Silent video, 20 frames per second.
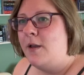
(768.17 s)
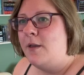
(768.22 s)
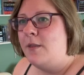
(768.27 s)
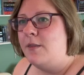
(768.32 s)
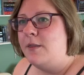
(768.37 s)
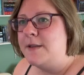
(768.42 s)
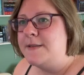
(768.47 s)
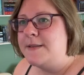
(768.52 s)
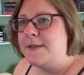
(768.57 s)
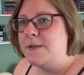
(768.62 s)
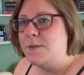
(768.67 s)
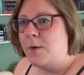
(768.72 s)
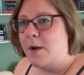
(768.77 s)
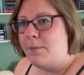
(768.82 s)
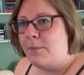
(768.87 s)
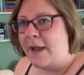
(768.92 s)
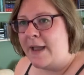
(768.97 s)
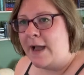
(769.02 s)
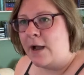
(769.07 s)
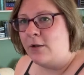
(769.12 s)
this is
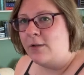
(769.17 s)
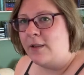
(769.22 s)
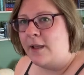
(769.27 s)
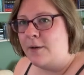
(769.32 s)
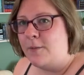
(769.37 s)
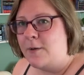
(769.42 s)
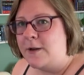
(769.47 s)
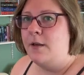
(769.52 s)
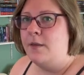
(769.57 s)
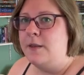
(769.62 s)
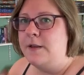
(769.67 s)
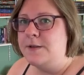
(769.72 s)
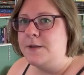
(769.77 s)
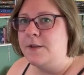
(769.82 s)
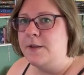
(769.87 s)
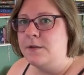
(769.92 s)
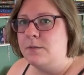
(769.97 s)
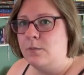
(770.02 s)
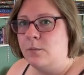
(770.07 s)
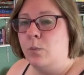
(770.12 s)
what my outline was.
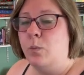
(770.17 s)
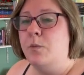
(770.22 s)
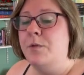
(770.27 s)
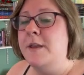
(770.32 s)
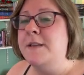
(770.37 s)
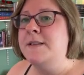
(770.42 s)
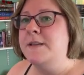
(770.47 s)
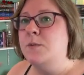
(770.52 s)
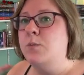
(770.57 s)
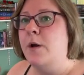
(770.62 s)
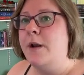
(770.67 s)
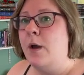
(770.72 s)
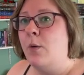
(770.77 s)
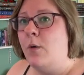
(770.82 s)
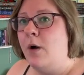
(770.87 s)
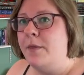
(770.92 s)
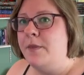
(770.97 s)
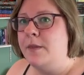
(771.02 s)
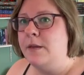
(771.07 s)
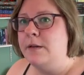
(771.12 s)
This is what I
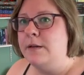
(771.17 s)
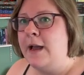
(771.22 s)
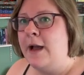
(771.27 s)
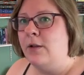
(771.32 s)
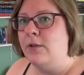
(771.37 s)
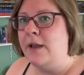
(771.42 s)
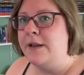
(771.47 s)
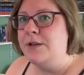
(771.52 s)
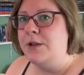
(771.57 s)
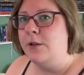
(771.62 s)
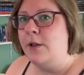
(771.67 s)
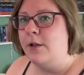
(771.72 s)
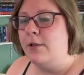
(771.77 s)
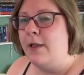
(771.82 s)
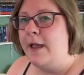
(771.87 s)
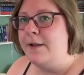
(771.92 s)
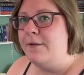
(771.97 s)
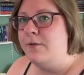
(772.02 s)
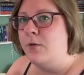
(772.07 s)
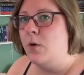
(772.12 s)
want the outline to look
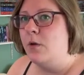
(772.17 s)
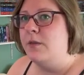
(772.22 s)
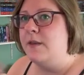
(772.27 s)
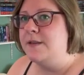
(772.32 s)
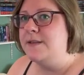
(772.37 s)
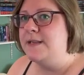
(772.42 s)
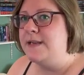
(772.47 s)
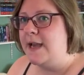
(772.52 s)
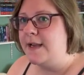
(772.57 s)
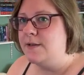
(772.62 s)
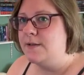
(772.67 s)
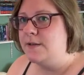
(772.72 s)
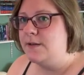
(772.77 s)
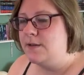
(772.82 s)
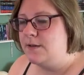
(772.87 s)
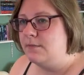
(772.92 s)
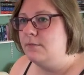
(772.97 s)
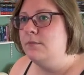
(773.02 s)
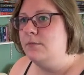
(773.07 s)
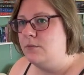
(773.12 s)
like for this next
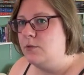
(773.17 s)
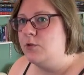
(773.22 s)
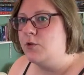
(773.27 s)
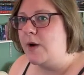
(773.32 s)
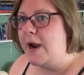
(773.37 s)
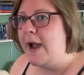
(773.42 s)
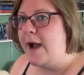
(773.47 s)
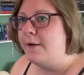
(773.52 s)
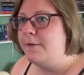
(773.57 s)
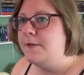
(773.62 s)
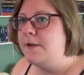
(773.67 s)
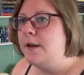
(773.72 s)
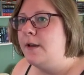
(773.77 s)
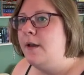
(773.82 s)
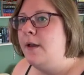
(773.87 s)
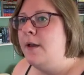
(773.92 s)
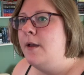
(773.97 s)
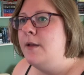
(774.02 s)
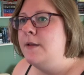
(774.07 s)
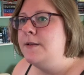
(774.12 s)
draft.
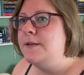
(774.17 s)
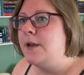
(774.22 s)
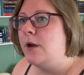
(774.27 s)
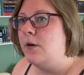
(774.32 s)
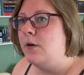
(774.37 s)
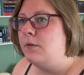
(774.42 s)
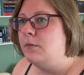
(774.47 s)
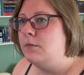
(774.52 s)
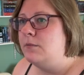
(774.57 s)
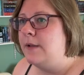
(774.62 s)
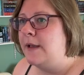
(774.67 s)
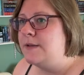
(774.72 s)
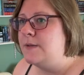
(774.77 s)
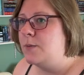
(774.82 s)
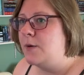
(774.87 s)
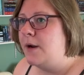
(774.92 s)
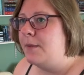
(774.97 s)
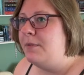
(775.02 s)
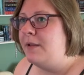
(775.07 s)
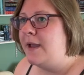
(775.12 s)
So that's
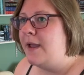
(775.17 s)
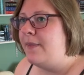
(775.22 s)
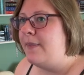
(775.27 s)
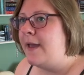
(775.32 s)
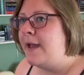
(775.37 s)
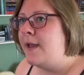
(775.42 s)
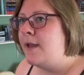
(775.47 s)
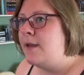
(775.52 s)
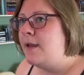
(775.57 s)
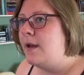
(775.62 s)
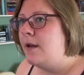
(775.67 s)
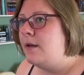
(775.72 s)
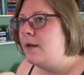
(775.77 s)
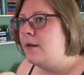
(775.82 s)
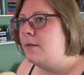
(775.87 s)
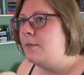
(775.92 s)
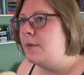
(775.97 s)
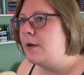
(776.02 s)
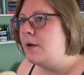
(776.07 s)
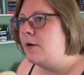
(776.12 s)
where I plan that.
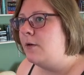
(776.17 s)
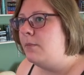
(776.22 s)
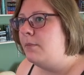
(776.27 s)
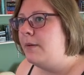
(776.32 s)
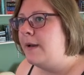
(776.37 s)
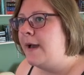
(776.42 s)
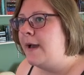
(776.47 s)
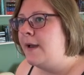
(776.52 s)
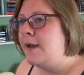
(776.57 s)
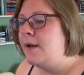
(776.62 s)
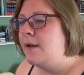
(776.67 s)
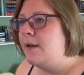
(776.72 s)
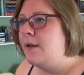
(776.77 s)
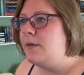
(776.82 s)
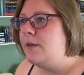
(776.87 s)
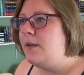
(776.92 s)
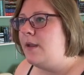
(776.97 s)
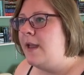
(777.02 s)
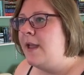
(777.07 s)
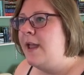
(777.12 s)
I'll go back,
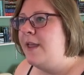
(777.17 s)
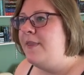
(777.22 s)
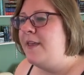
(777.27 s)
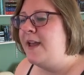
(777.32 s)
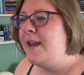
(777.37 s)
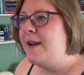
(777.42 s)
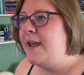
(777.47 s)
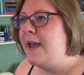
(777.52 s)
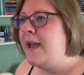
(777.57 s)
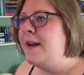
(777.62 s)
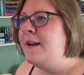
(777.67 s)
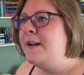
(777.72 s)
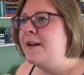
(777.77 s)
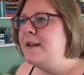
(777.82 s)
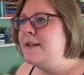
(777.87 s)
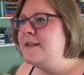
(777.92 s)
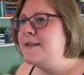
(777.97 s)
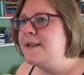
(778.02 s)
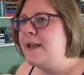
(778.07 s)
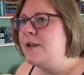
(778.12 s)
and then
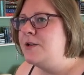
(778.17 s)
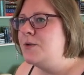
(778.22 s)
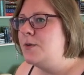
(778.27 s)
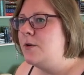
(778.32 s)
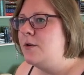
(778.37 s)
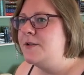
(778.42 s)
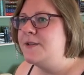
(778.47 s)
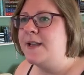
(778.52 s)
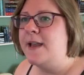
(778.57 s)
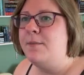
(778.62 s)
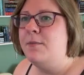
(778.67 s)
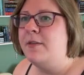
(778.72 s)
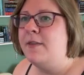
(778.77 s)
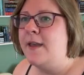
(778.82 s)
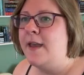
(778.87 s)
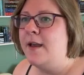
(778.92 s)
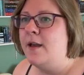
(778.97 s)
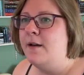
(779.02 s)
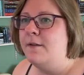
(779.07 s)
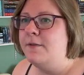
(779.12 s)
editing schedule, same
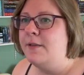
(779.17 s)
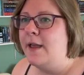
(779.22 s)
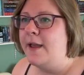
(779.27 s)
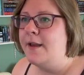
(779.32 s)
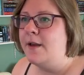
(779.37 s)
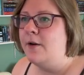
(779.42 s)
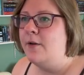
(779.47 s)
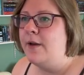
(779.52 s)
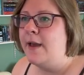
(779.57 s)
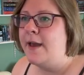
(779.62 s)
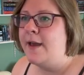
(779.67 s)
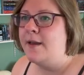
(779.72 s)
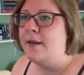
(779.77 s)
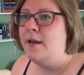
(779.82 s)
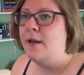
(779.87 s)
thing of like, okay,